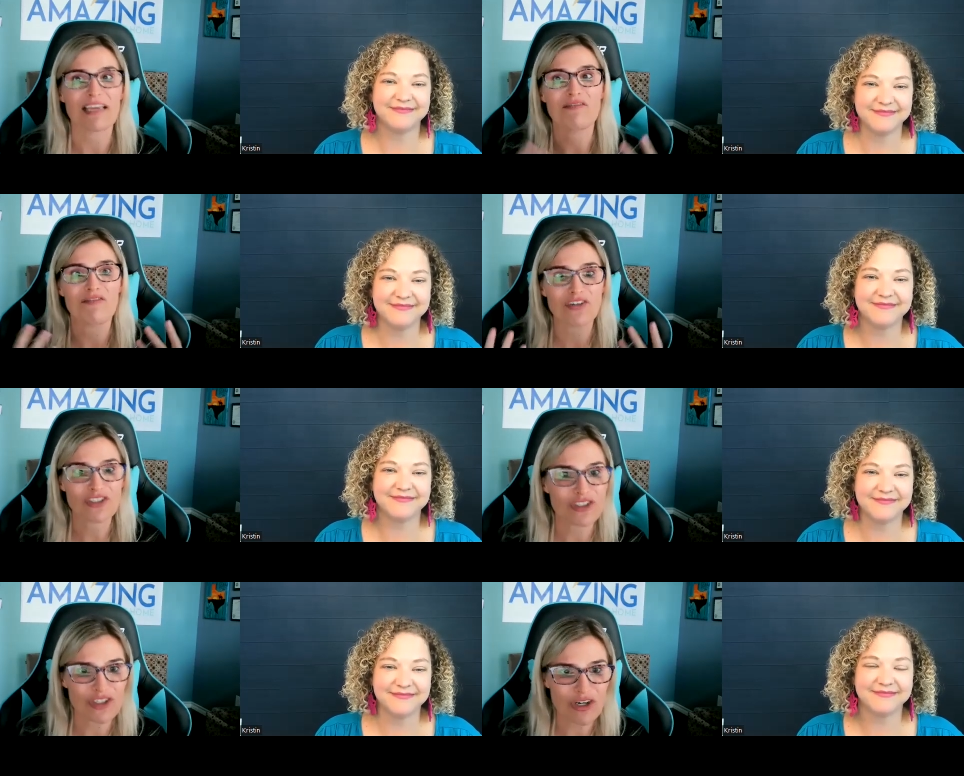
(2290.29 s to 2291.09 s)
Speaker 1: And for
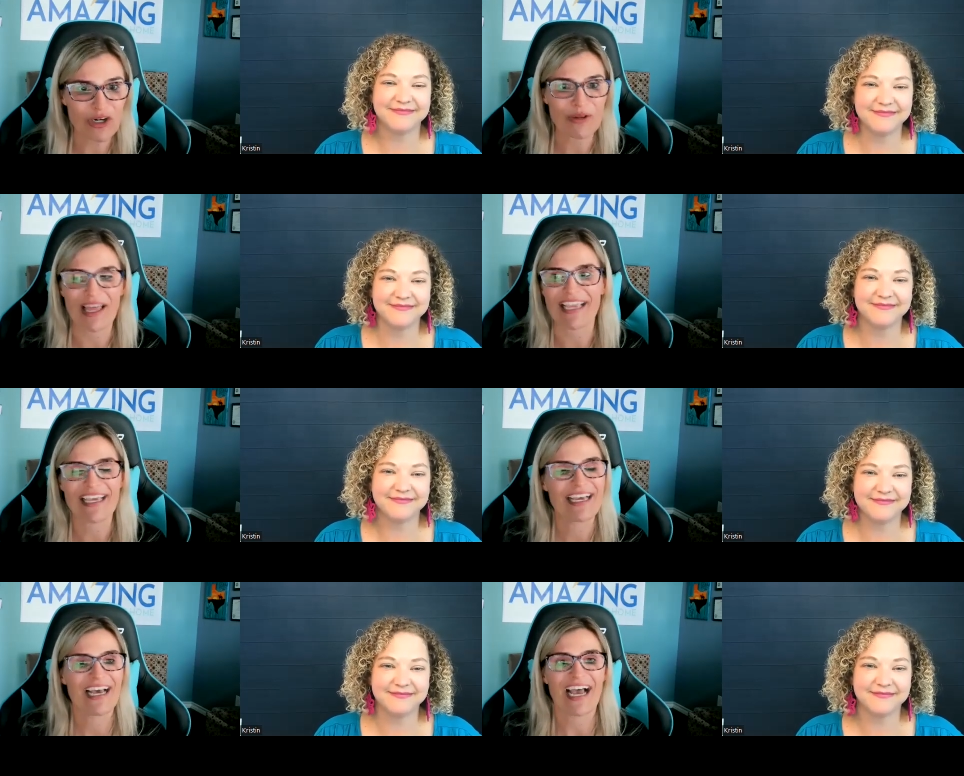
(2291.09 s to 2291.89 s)
sure, like
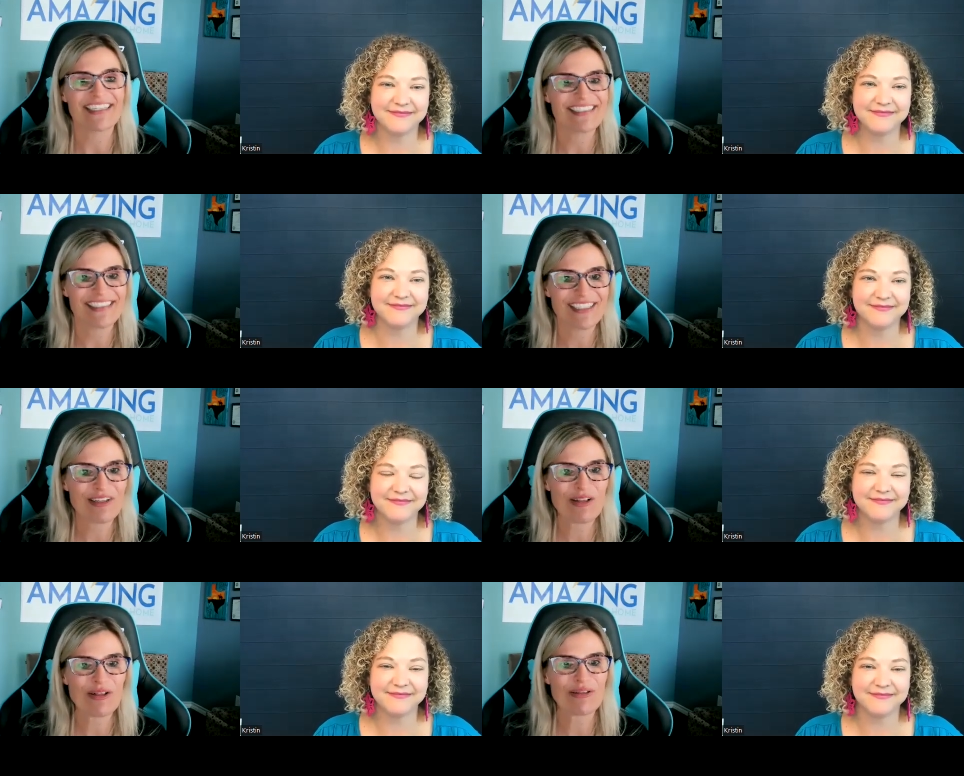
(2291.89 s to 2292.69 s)
I
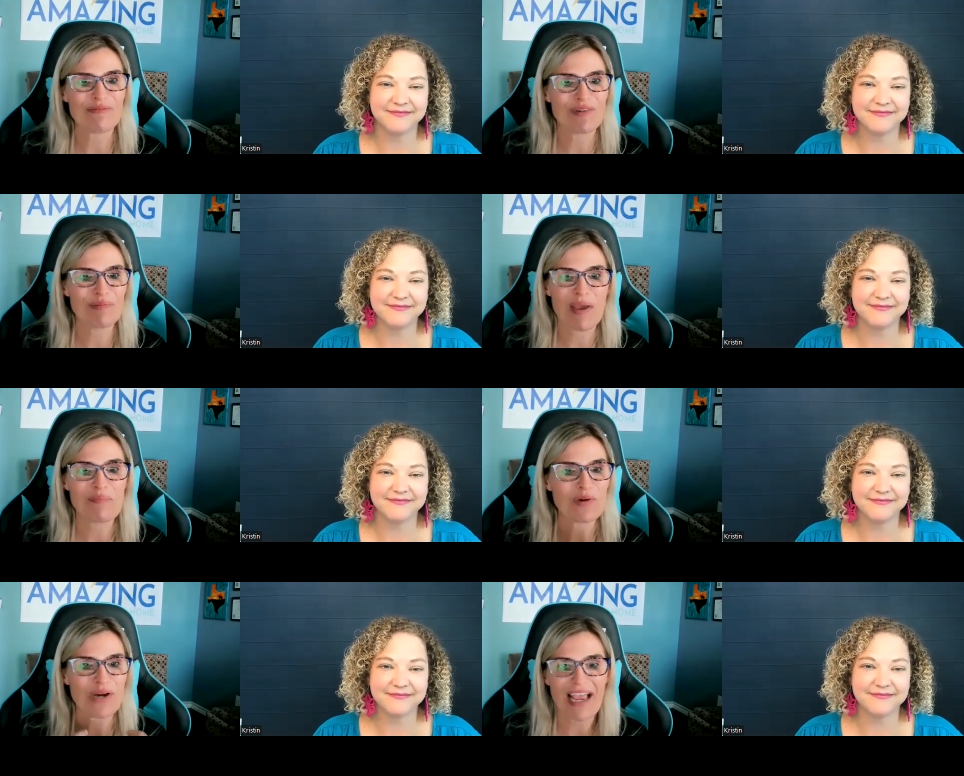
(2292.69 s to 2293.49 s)
still
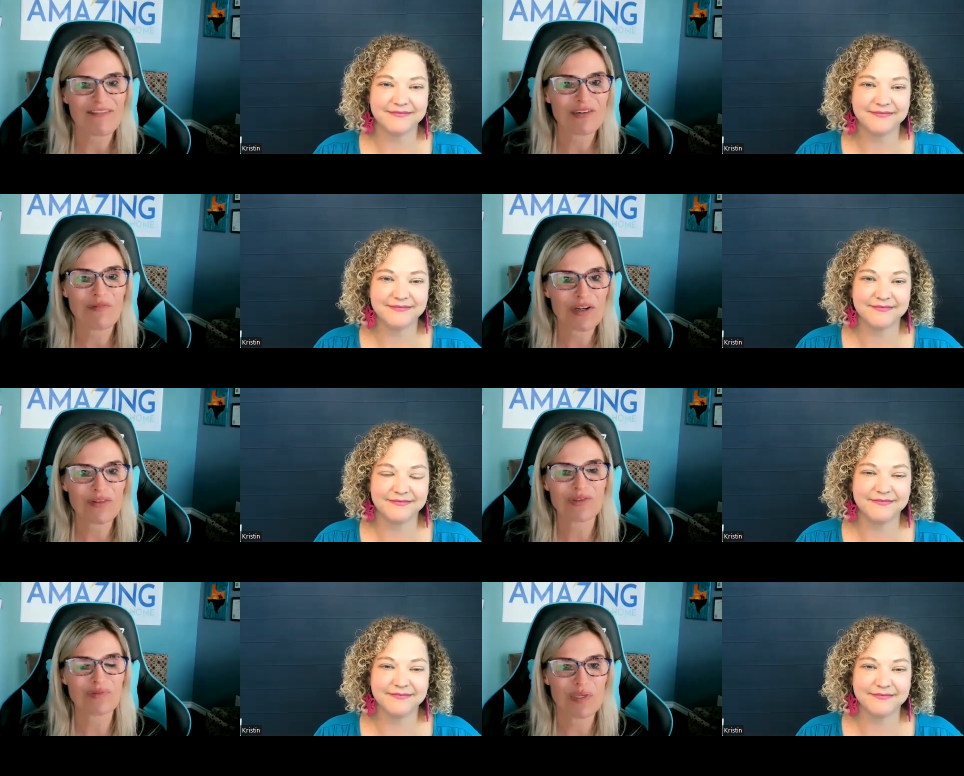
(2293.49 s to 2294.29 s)
remember every one of
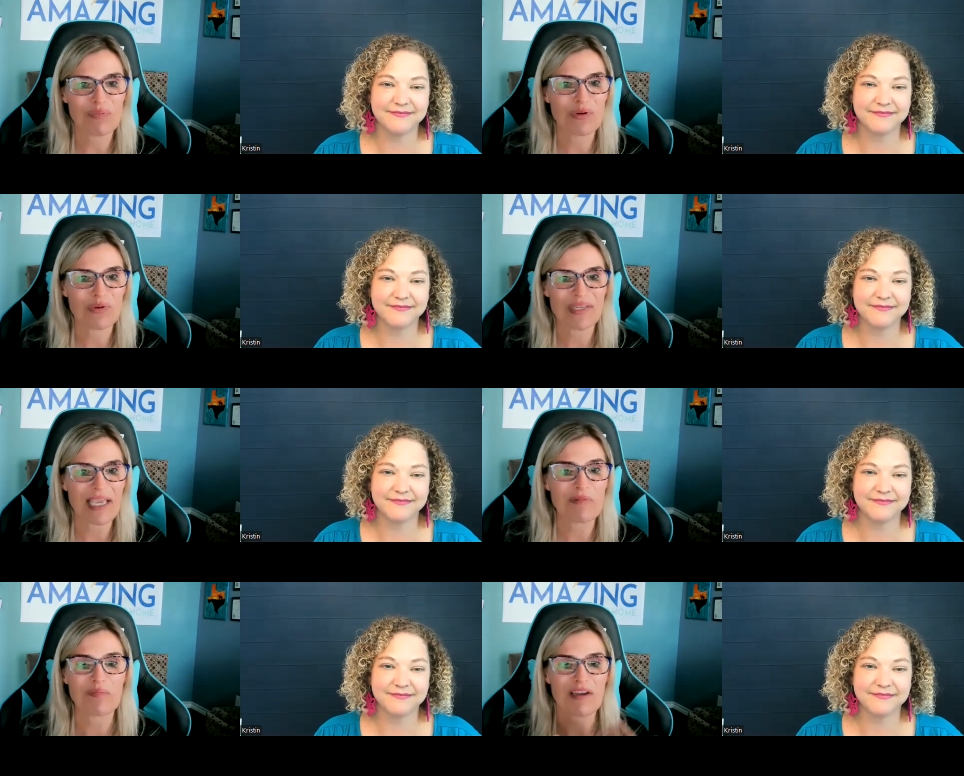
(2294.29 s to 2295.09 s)
those people who
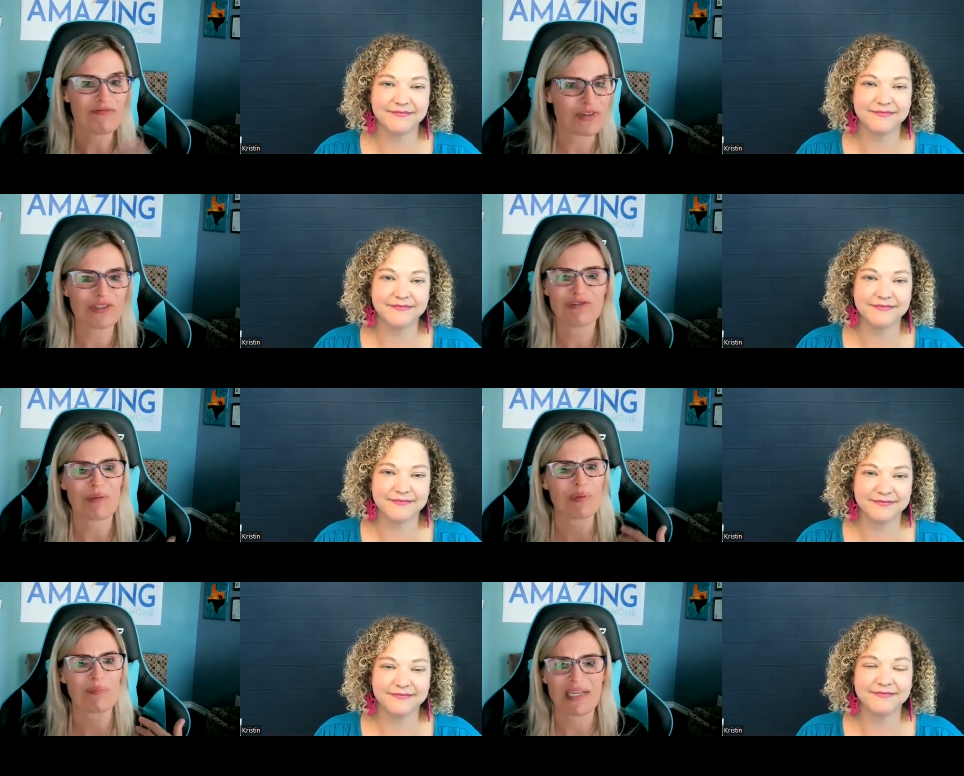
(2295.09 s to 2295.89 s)
came on my first
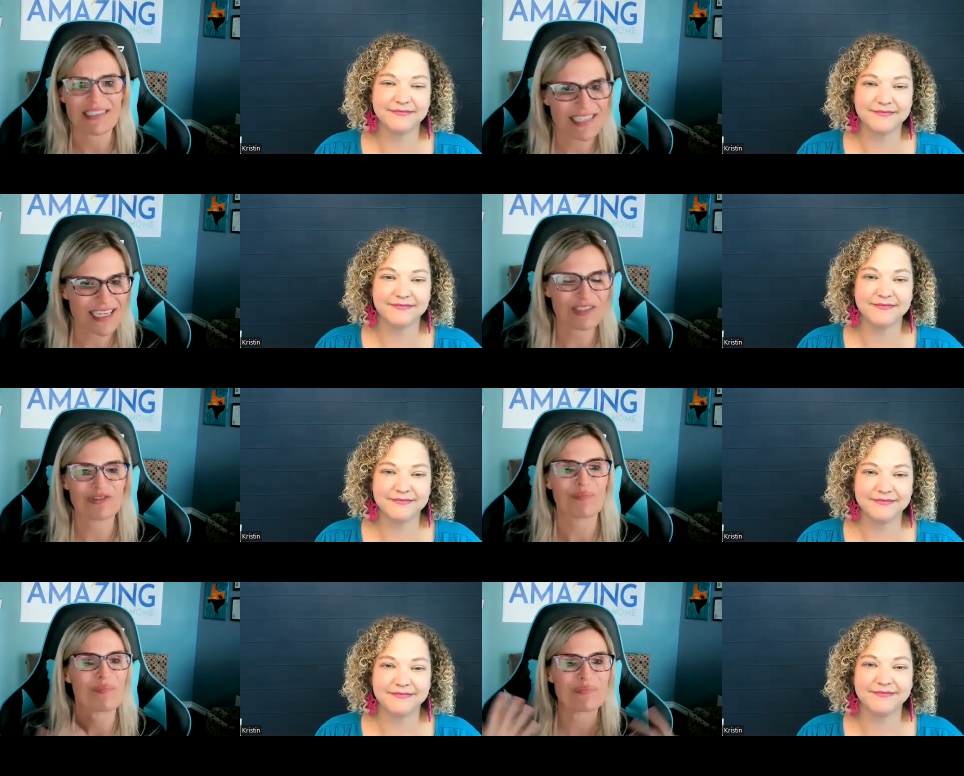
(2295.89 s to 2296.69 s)
trip and my second
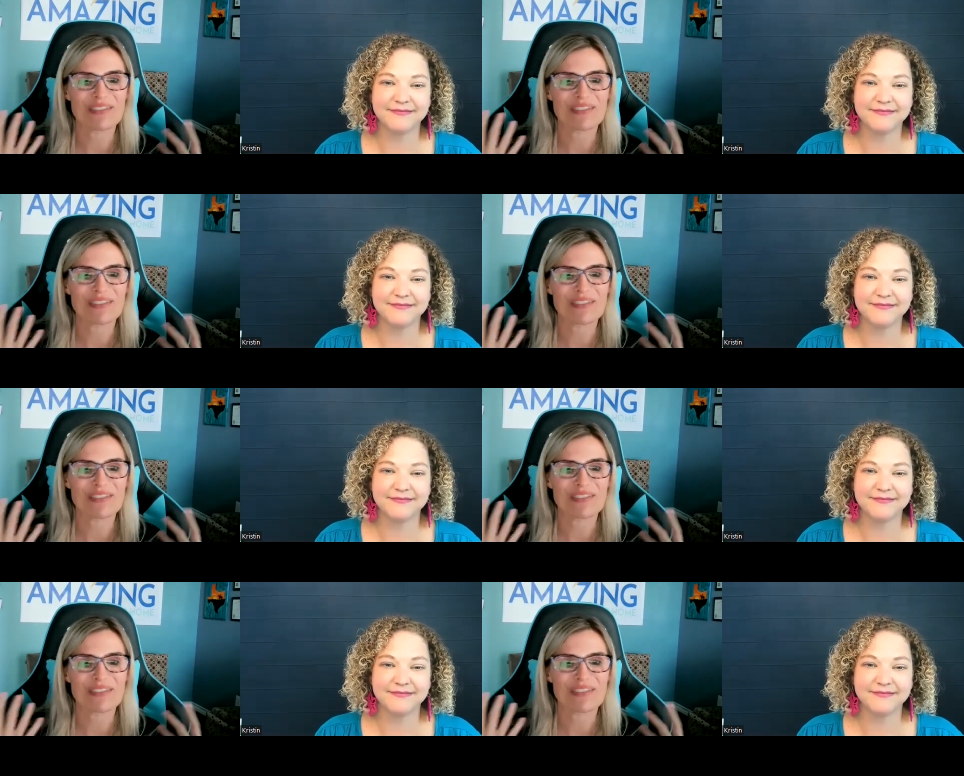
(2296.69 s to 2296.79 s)
trip. I'm